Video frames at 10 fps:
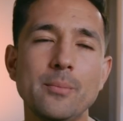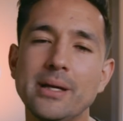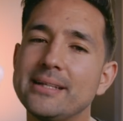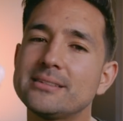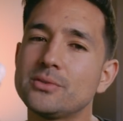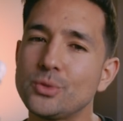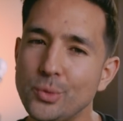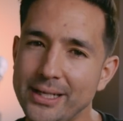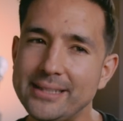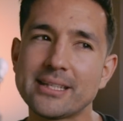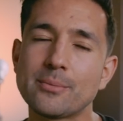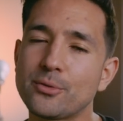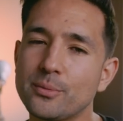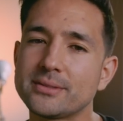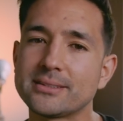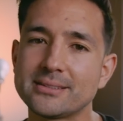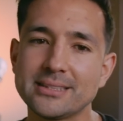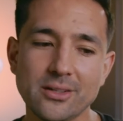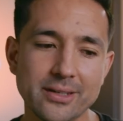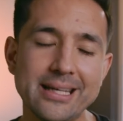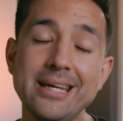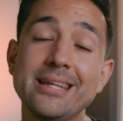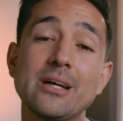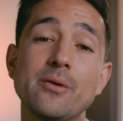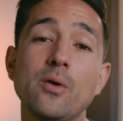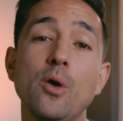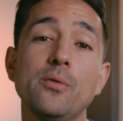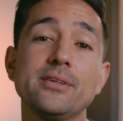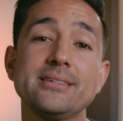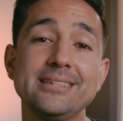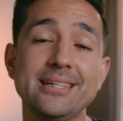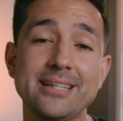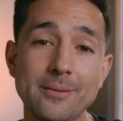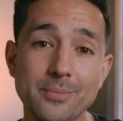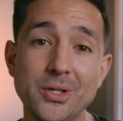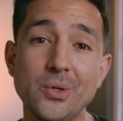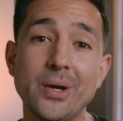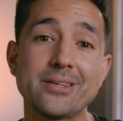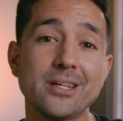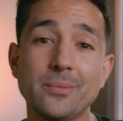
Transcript: Making some tweaks and improvements to Siri that we will hopefully see debut at